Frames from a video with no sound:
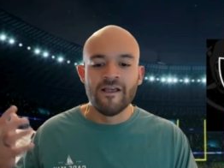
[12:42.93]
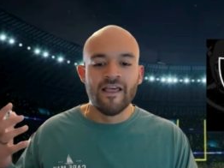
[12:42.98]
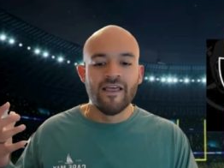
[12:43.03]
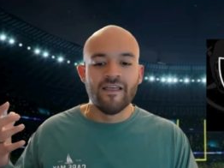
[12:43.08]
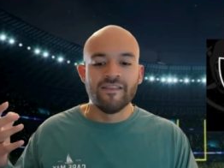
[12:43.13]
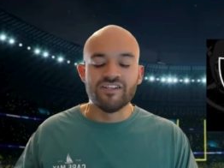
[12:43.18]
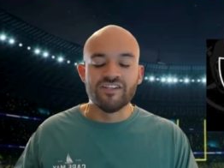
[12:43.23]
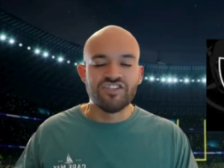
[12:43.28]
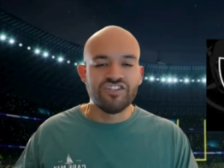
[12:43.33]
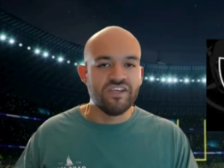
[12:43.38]

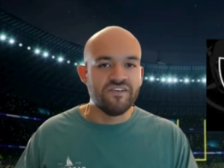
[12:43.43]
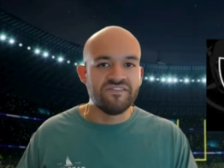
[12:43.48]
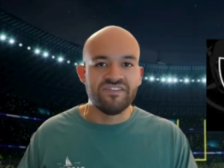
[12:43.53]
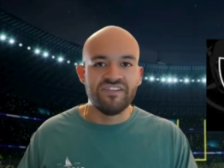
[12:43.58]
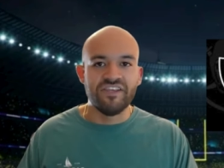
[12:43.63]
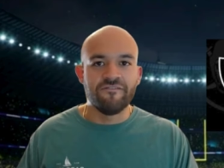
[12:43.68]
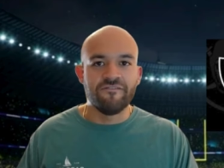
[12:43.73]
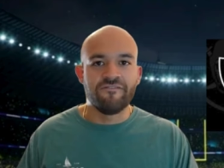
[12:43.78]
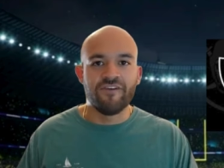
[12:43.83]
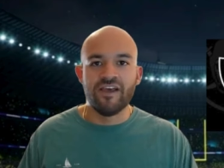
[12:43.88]
The Chiefs'
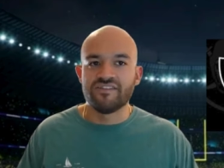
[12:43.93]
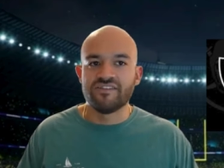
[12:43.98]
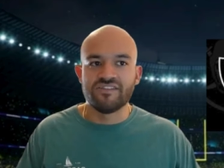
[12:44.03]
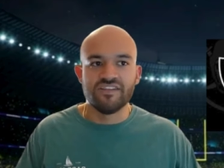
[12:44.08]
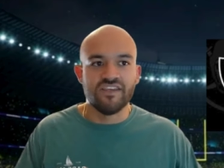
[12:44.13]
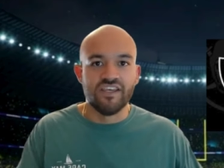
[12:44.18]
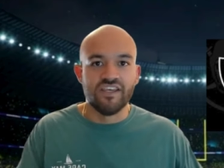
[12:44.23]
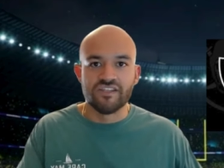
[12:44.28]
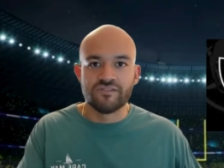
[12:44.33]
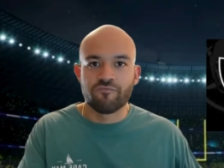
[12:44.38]
defense
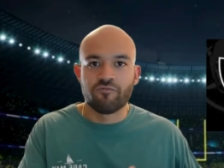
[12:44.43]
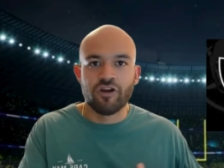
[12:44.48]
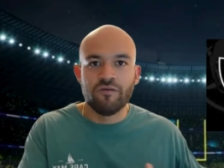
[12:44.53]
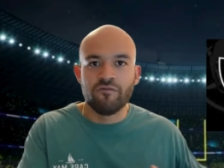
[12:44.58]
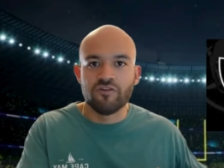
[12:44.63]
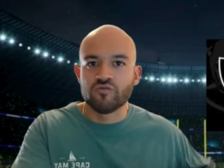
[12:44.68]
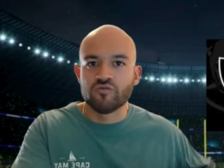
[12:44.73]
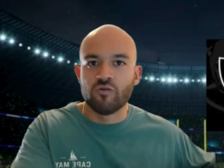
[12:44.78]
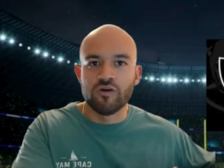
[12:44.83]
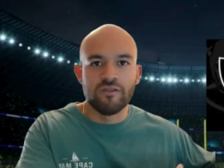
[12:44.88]
is pretty
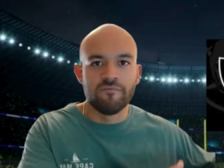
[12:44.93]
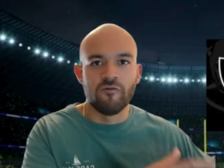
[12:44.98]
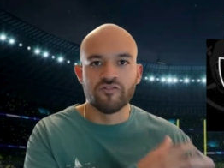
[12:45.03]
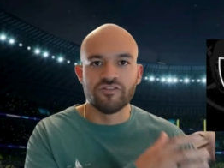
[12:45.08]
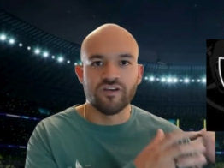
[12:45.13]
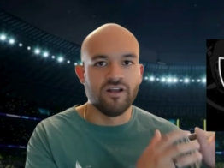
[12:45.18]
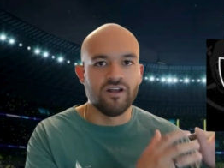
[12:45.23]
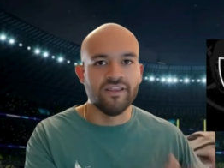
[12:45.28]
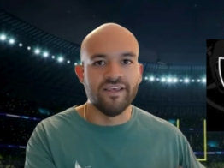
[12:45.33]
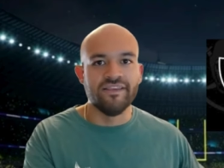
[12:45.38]
much one of the most
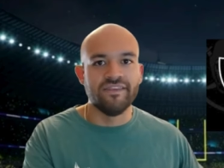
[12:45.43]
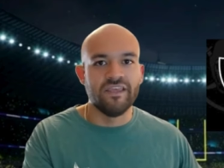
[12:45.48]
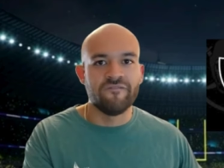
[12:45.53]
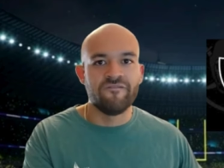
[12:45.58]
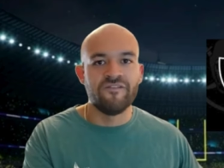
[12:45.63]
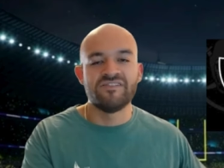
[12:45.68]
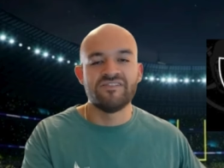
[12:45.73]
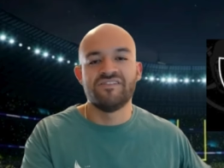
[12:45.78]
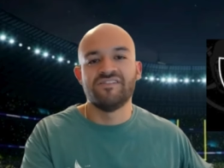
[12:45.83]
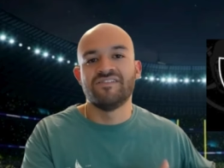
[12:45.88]
elite
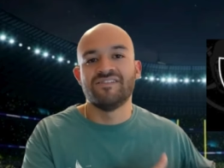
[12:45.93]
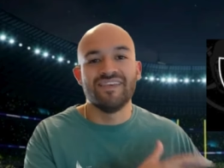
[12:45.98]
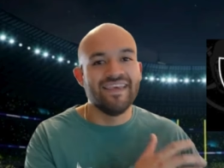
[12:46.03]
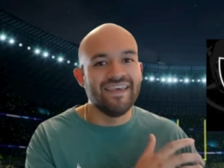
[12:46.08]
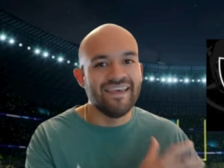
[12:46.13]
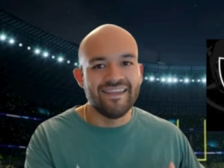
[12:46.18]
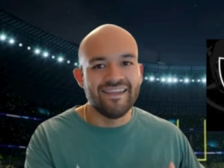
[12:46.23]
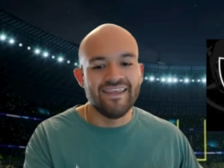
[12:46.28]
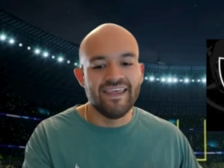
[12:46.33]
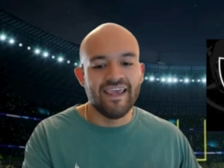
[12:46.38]
defenses
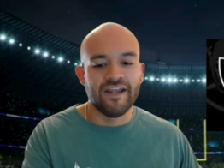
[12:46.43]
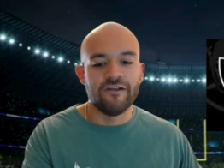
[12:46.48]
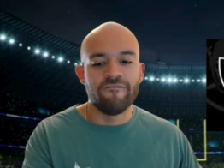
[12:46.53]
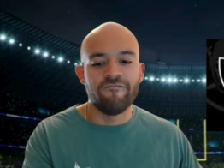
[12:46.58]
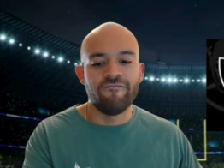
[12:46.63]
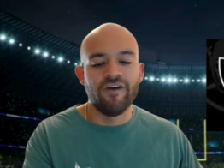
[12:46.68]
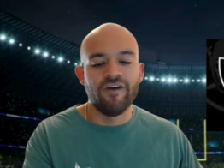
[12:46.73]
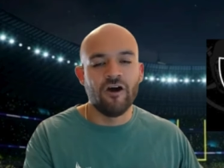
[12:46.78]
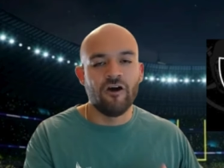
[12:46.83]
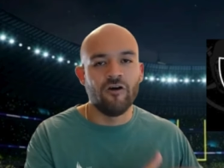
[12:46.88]
in the
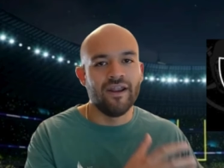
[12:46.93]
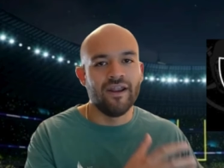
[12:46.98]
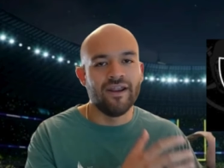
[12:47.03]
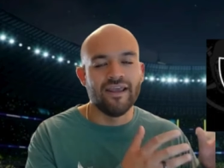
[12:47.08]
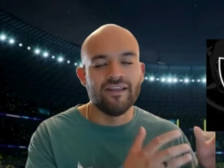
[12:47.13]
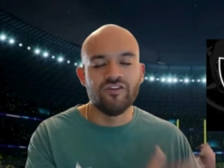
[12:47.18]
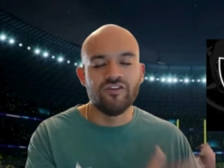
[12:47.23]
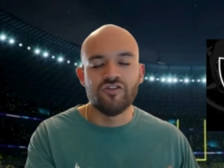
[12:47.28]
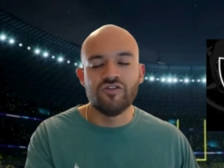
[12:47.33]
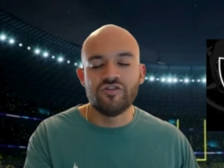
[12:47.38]
NFL, and
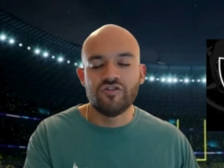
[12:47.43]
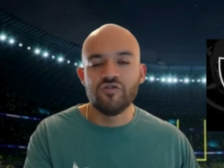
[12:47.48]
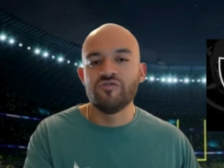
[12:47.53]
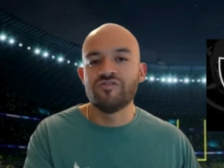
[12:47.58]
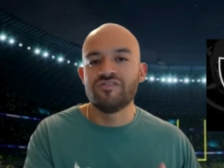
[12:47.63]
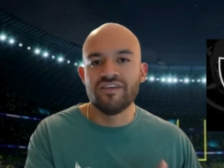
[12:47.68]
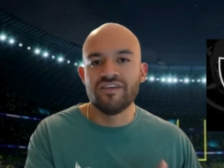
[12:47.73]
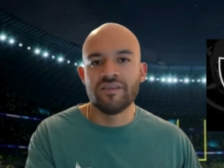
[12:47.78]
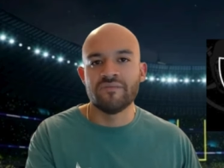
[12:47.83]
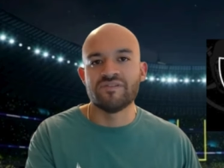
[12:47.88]
I do
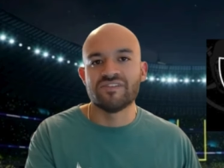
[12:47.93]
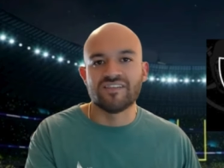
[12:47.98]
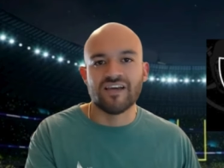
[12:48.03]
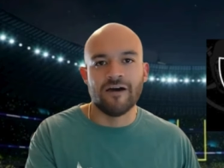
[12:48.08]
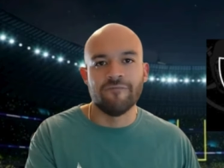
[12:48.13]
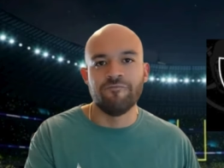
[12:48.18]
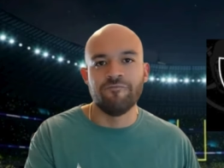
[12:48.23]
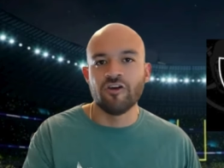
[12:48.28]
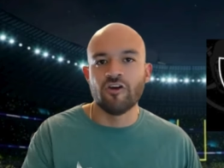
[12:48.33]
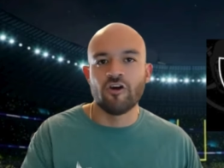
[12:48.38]
see them
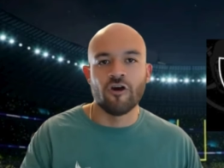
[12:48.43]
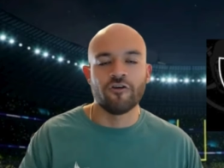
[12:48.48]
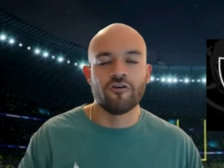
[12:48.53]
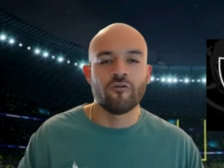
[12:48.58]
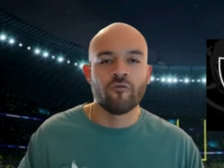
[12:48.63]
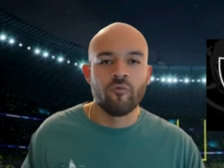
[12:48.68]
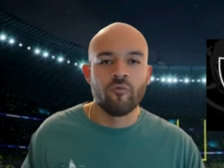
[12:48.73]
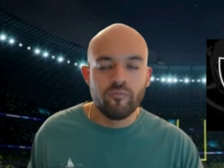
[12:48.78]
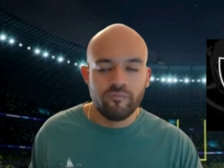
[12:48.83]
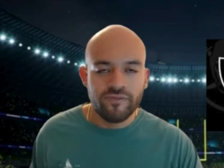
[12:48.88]
stopping
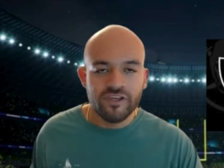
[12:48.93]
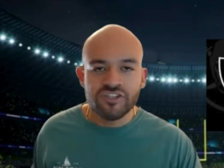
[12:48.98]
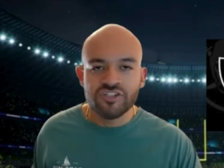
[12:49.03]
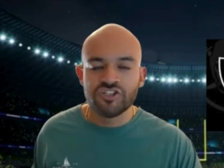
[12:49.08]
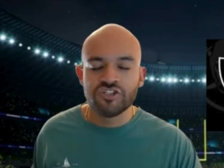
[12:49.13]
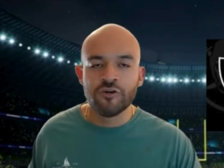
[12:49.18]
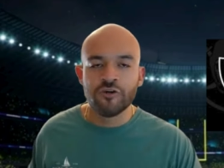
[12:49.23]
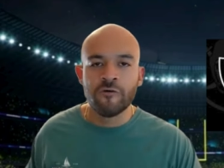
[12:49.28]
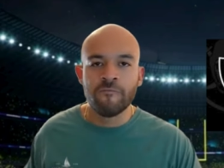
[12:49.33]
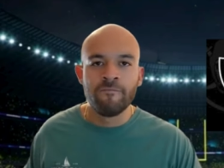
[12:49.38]
Gardner
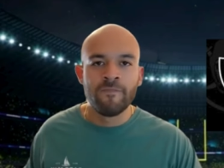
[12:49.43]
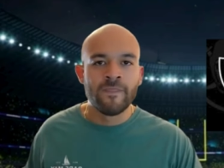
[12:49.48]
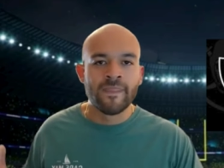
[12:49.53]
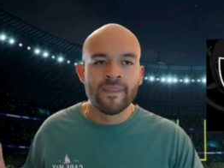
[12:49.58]
Minshew.